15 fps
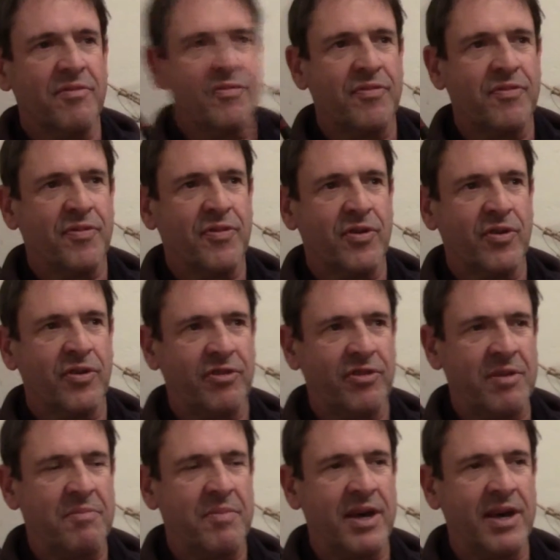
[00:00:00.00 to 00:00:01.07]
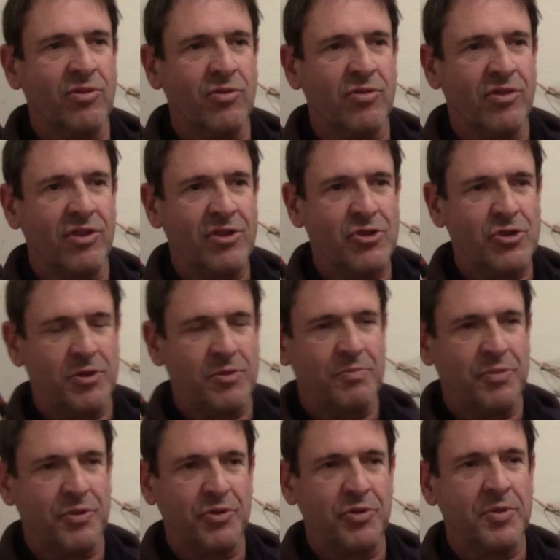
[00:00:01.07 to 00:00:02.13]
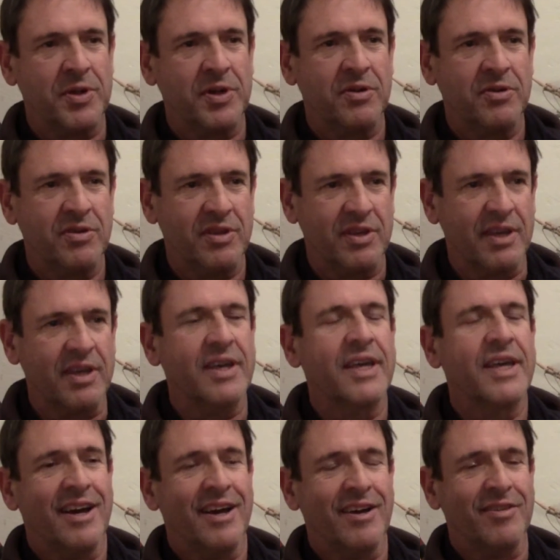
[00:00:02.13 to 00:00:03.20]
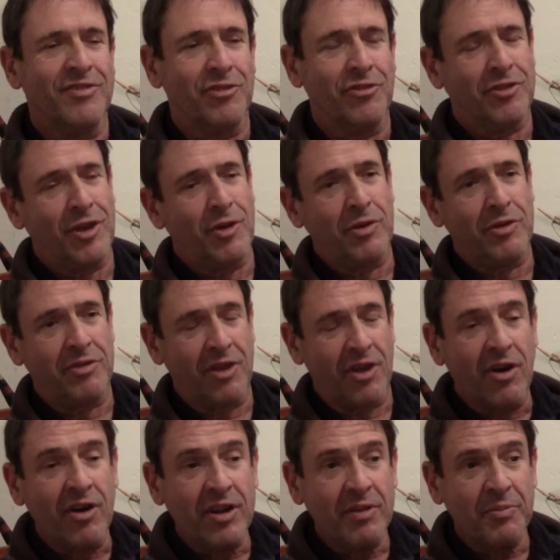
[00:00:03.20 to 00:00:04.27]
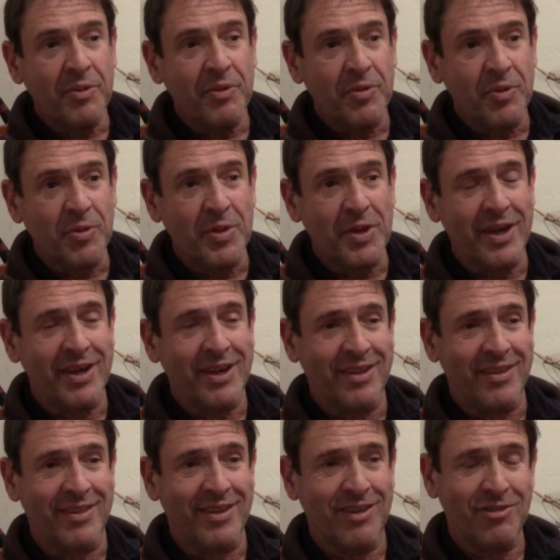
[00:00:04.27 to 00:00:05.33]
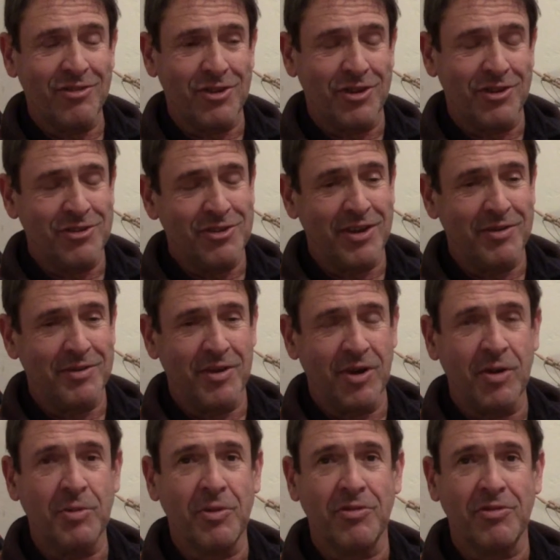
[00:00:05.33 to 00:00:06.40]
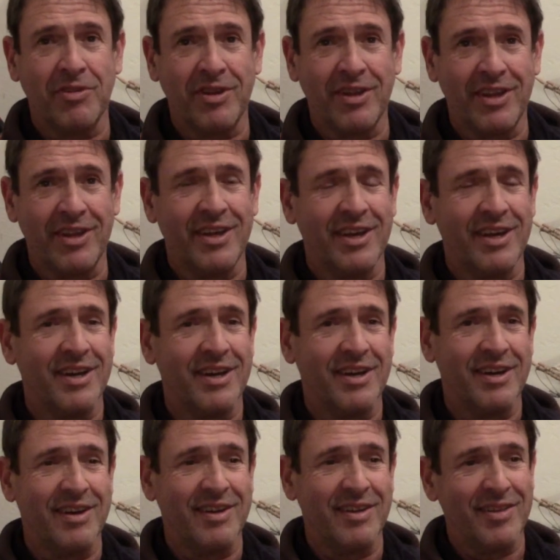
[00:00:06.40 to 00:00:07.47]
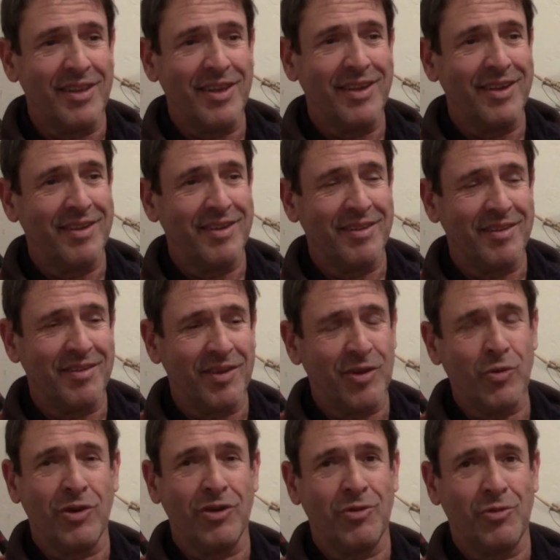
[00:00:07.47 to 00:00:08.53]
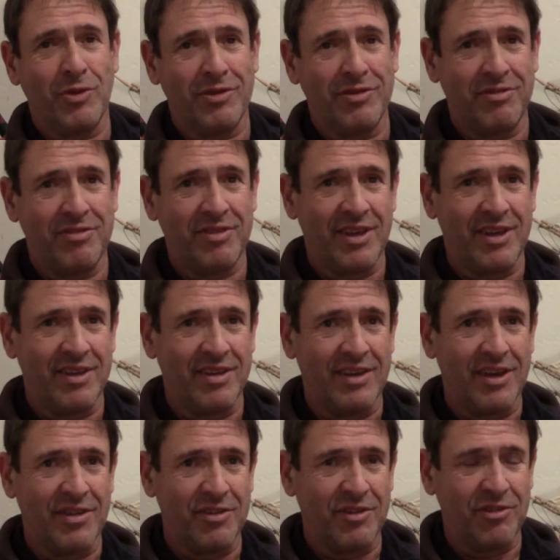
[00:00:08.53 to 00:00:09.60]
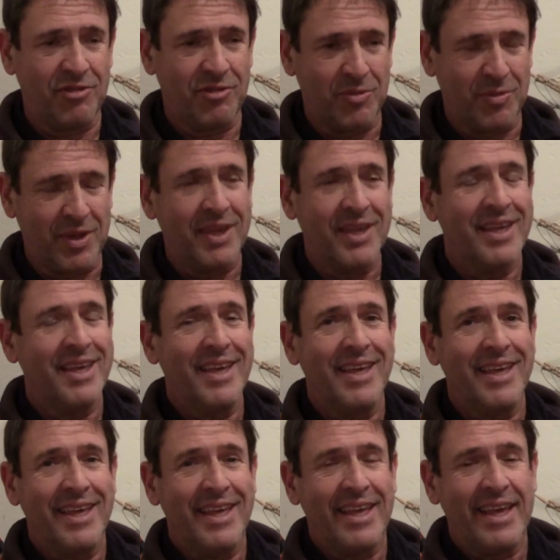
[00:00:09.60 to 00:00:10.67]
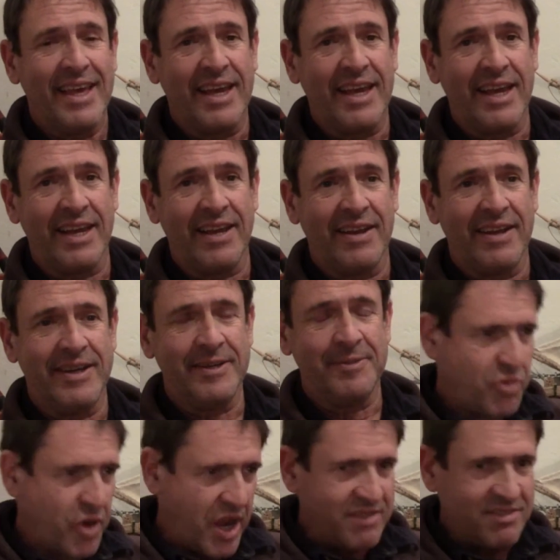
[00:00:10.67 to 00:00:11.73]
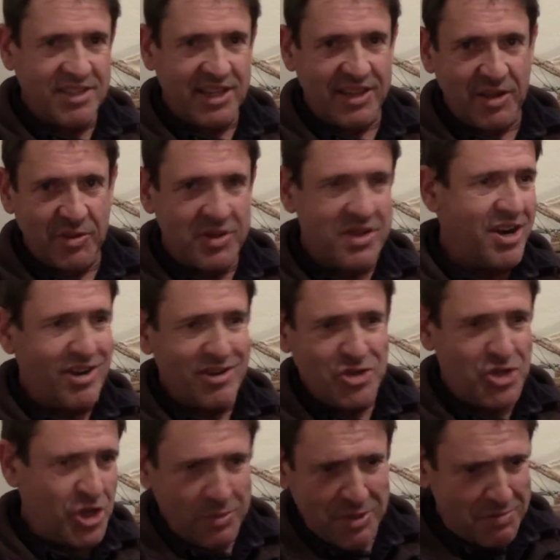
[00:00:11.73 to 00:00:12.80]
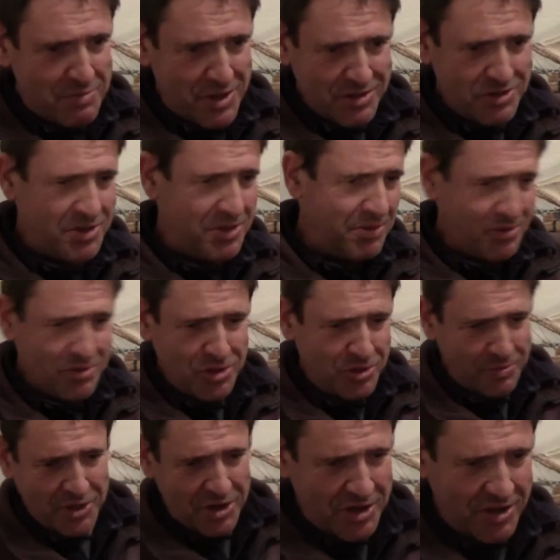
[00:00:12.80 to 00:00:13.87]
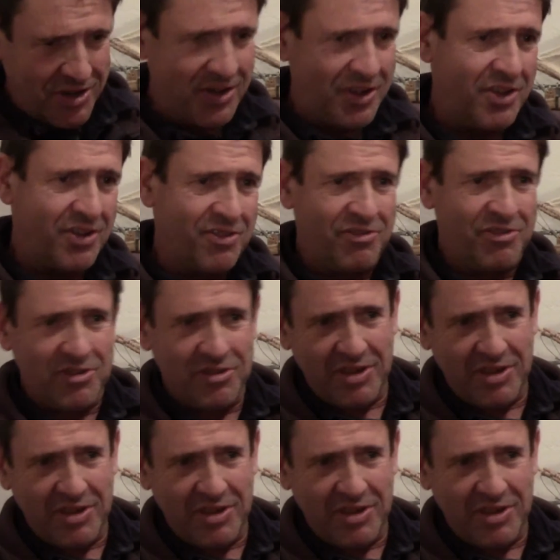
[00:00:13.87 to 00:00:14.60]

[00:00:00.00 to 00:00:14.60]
for somebody to teach them Peruvian cooking. Since I was the only Peruvian in the exchange, obviously the request was addressed to me. And when sat down with her, chopped the vegetables, chopped the onions,